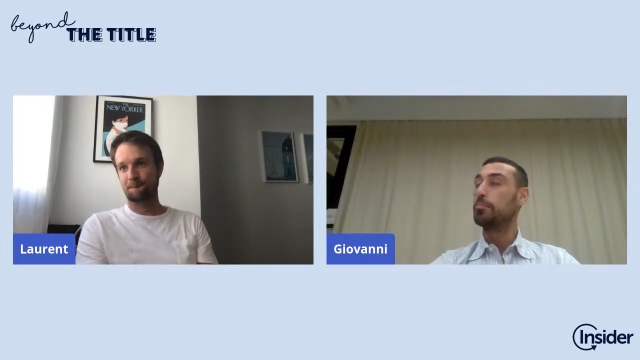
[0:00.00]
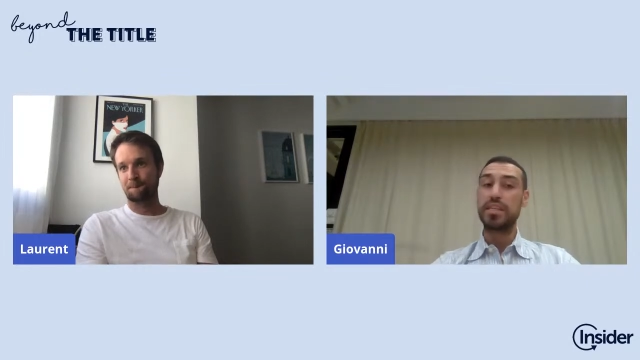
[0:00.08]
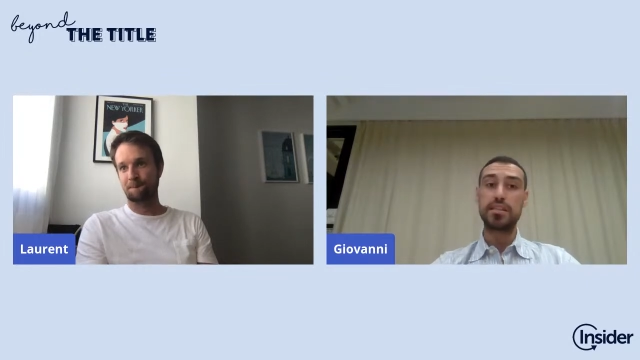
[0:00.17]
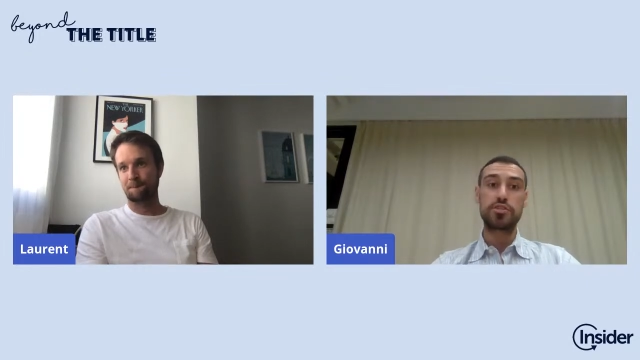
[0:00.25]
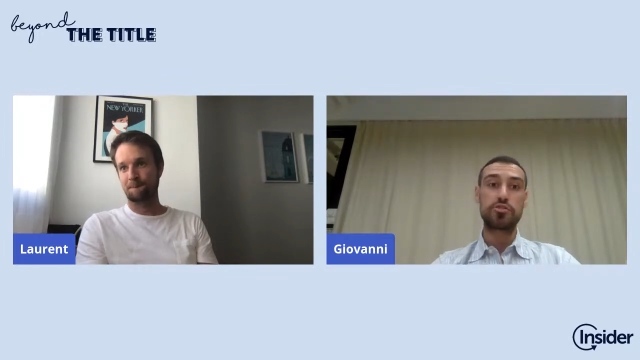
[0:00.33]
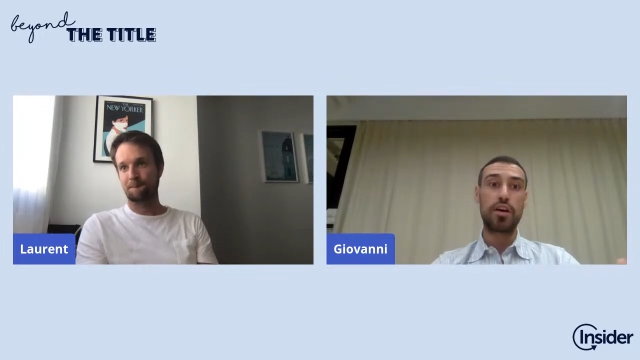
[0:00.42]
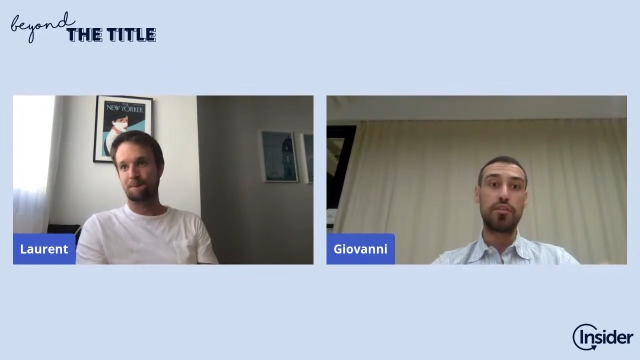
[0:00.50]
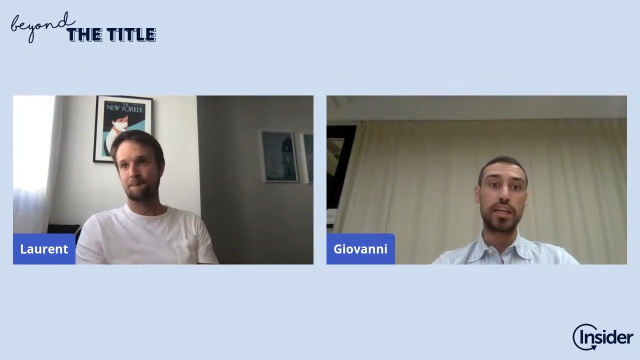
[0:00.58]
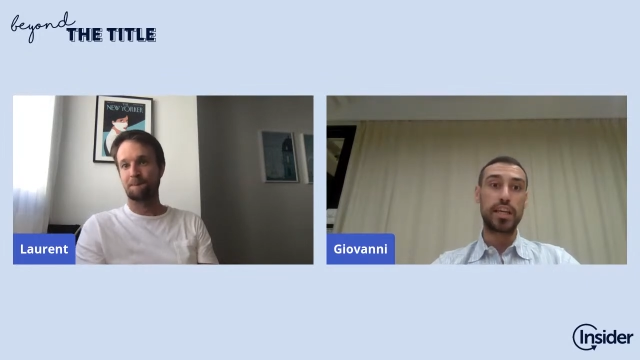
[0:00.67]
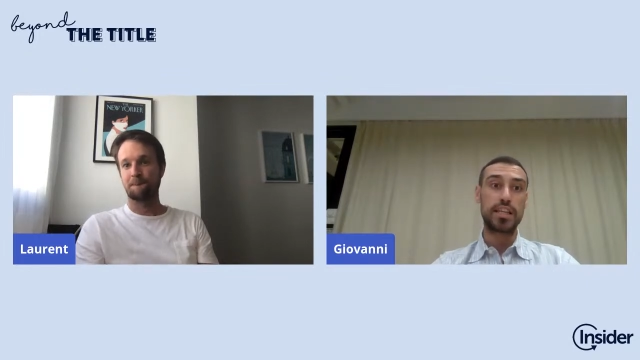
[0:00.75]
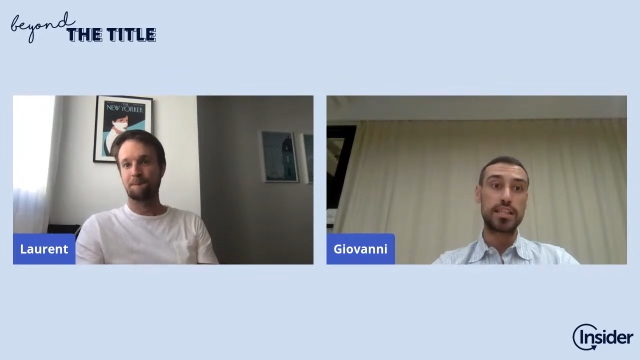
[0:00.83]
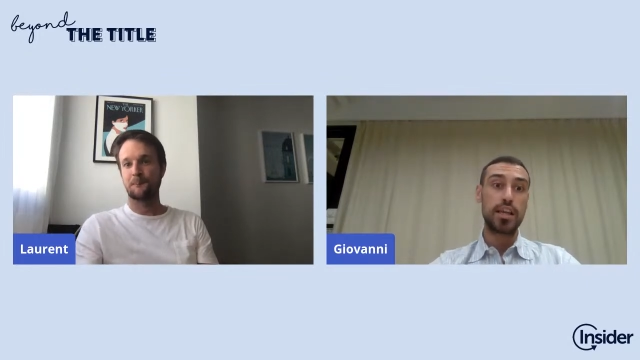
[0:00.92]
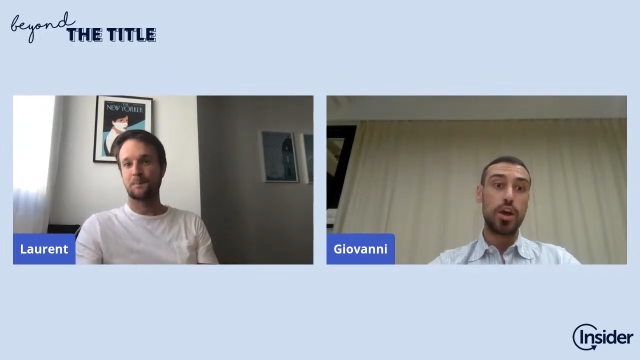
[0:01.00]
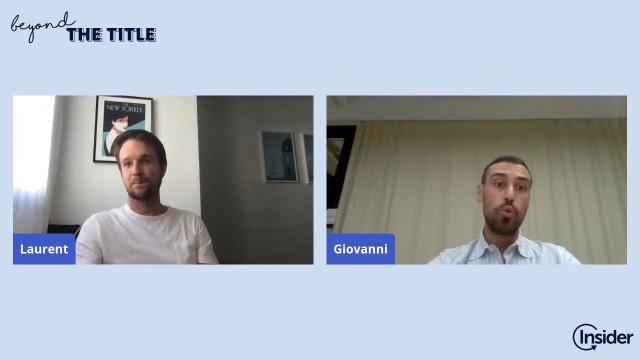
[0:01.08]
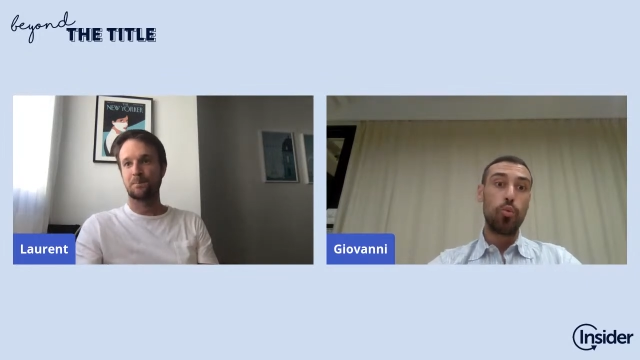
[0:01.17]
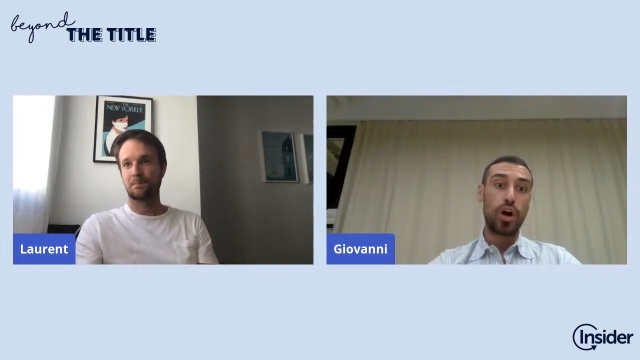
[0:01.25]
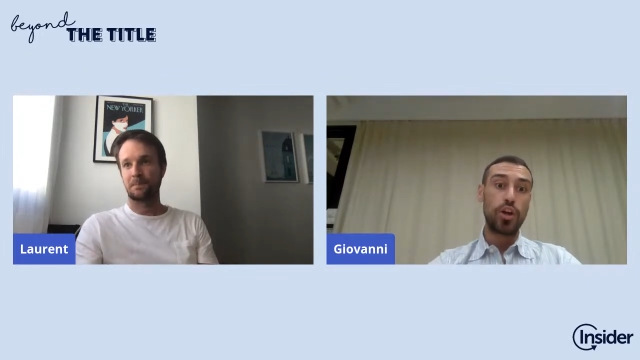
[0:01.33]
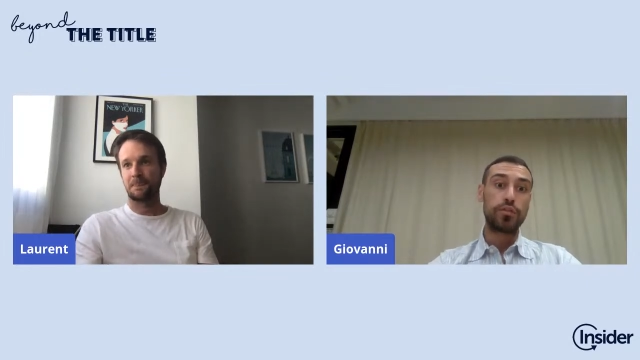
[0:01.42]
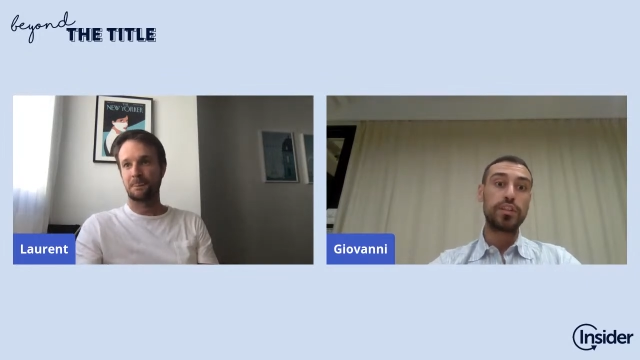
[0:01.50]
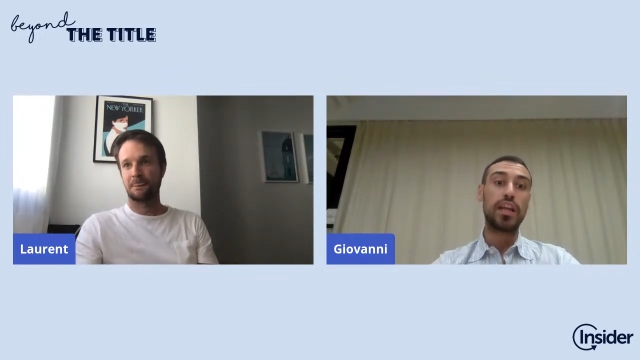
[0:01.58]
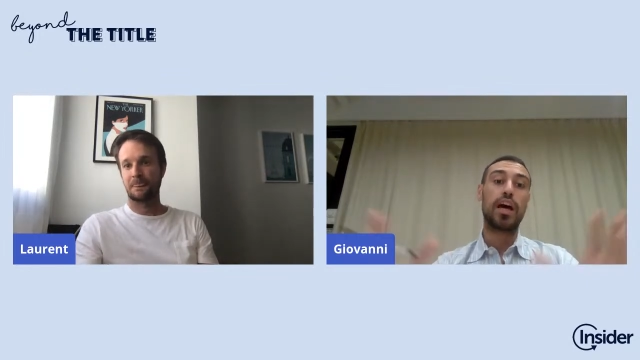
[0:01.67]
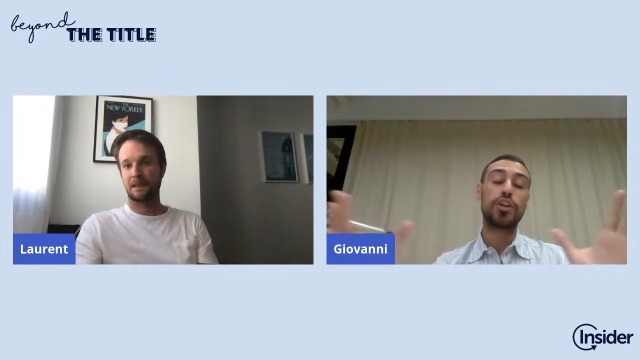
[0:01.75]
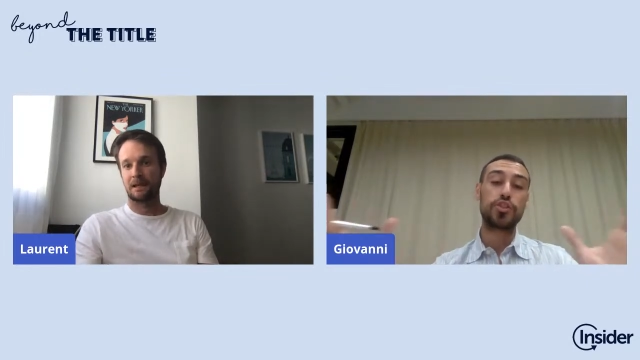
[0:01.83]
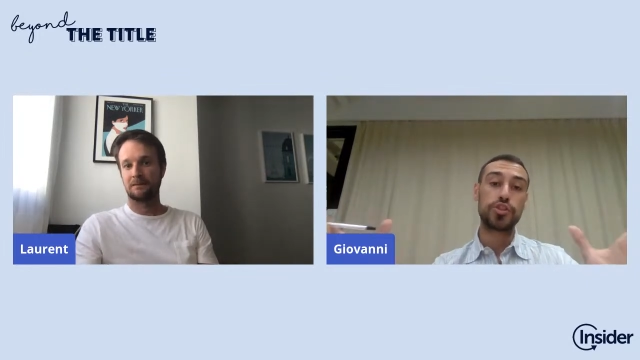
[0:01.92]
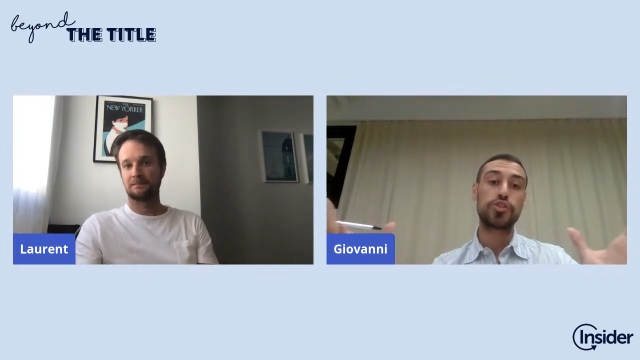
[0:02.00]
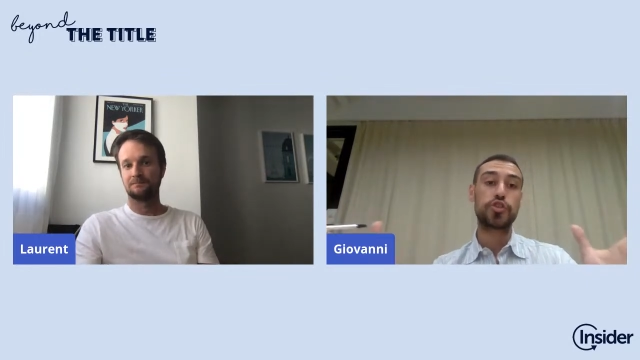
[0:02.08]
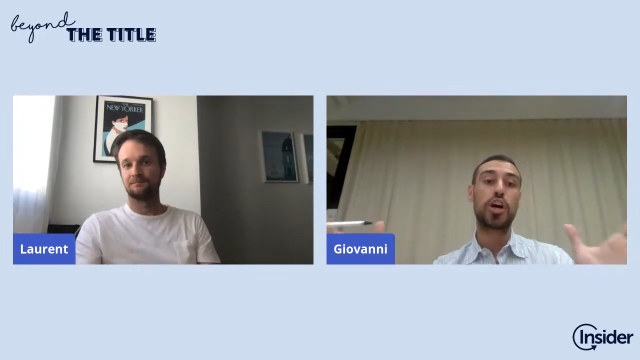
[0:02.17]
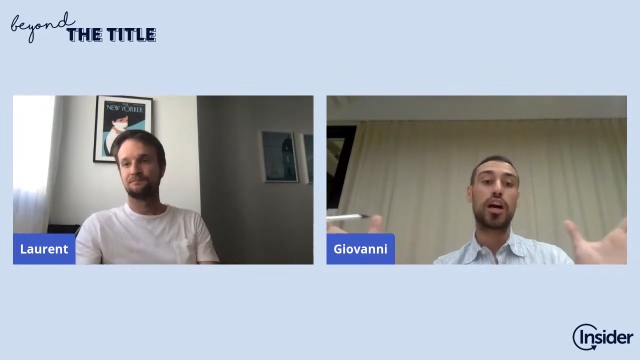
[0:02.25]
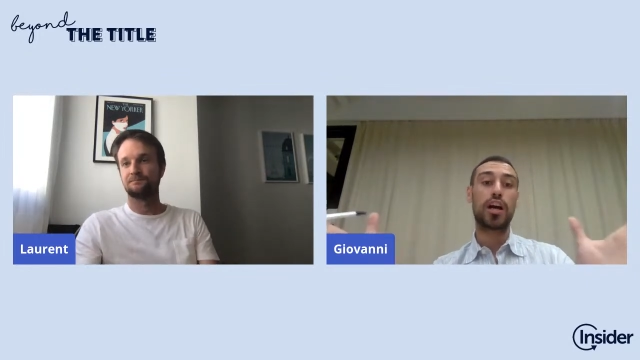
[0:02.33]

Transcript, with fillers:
Speaker 1: uh, business traveling is one of the largest